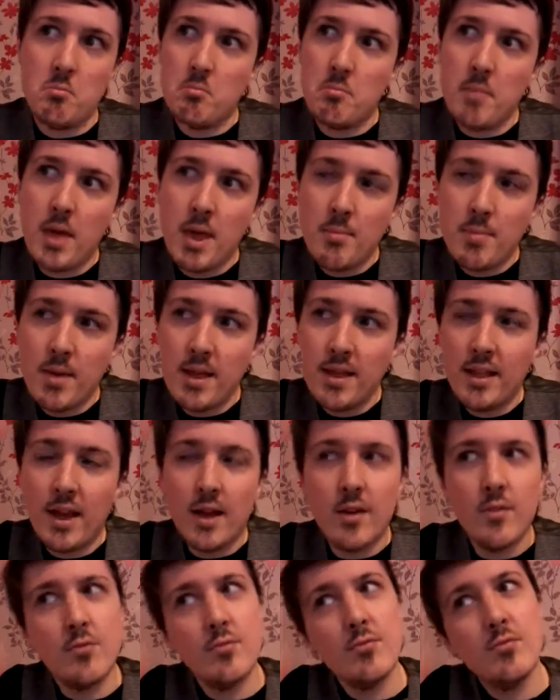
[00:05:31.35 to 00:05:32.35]
Maybe
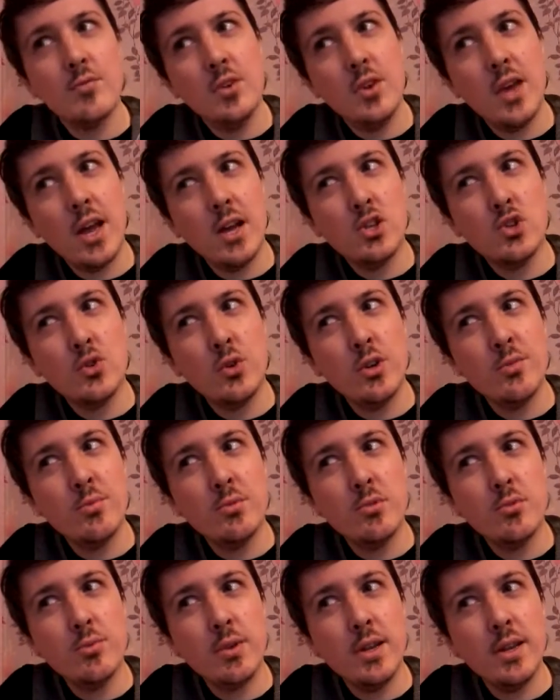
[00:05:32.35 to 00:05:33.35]
like you get a choice
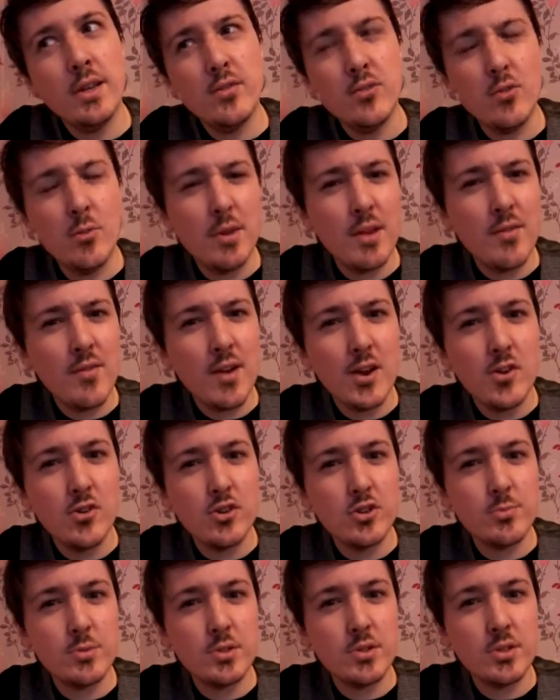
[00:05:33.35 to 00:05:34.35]
between. It's normally around
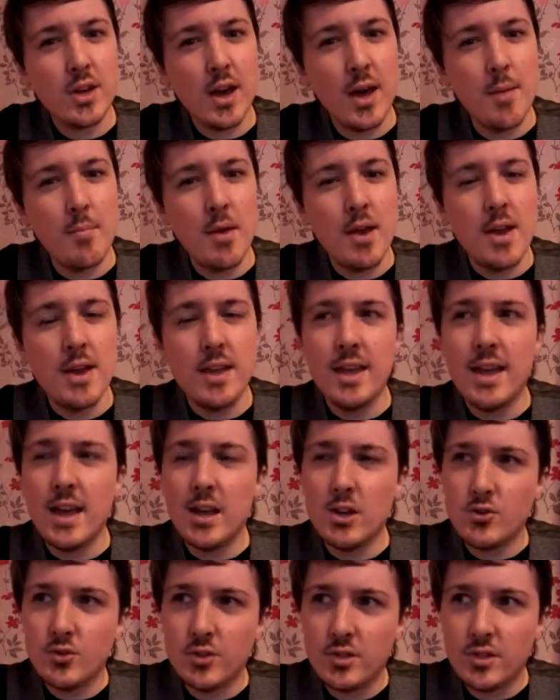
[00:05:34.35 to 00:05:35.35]
Christmas time. You get
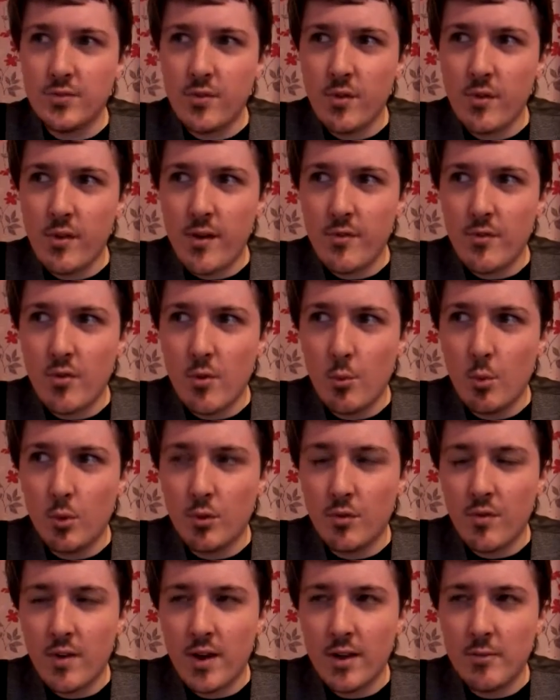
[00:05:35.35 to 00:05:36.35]
a choice of either a
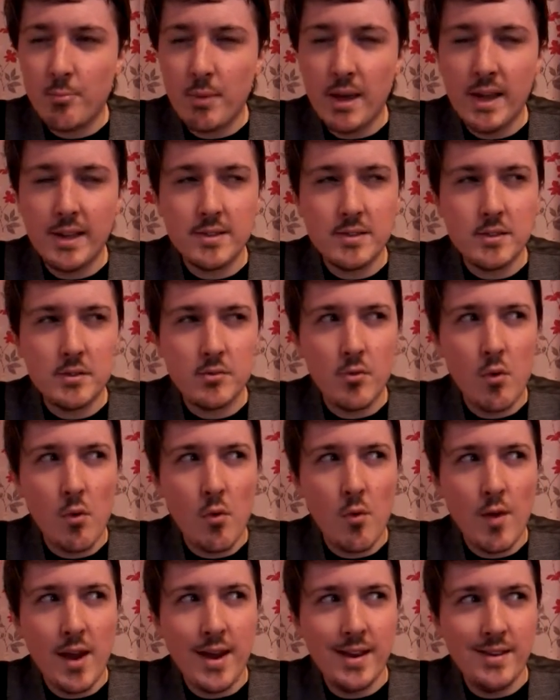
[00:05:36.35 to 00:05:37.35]
wood-fired pizza or a
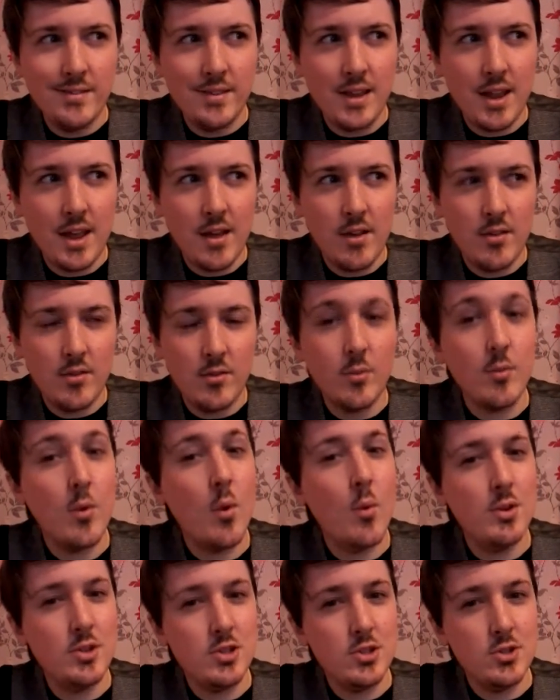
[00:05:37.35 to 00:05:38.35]
reindeer.
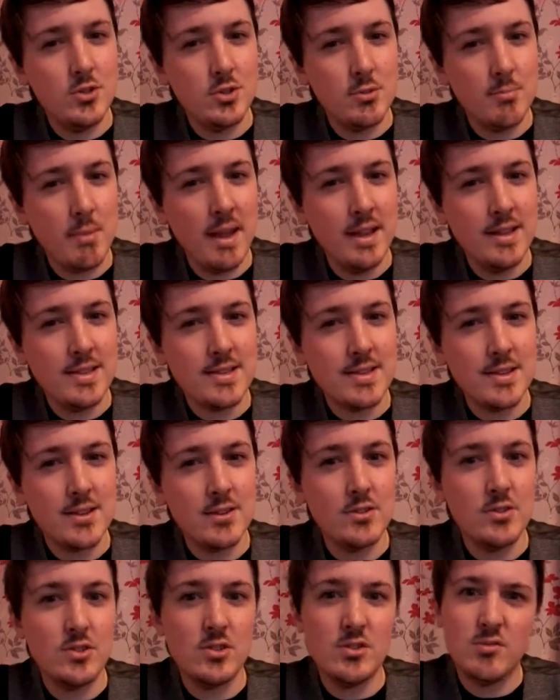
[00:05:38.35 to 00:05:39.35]
Always choose a pizza
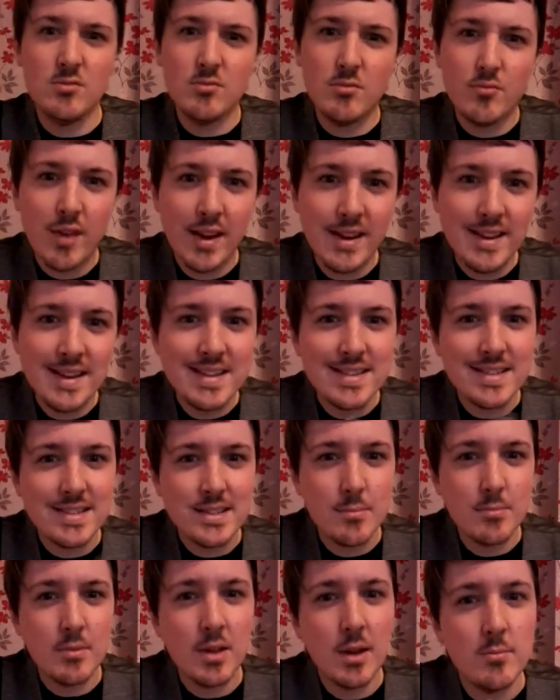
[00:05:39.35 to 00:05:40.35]
because the reindeers
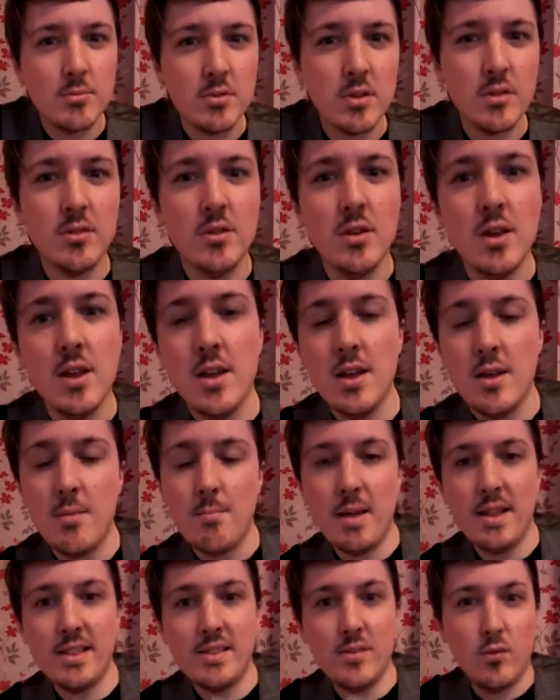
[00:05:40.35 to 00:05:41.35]
sometimes are a
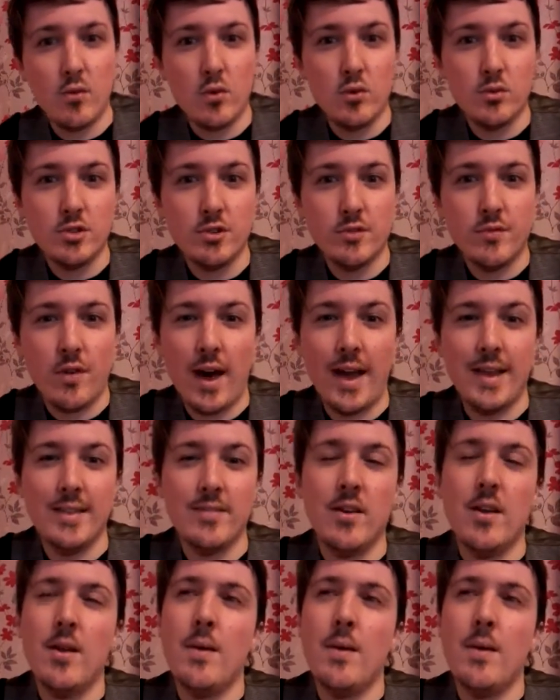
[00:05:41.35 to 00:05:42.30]
bit difficult to find,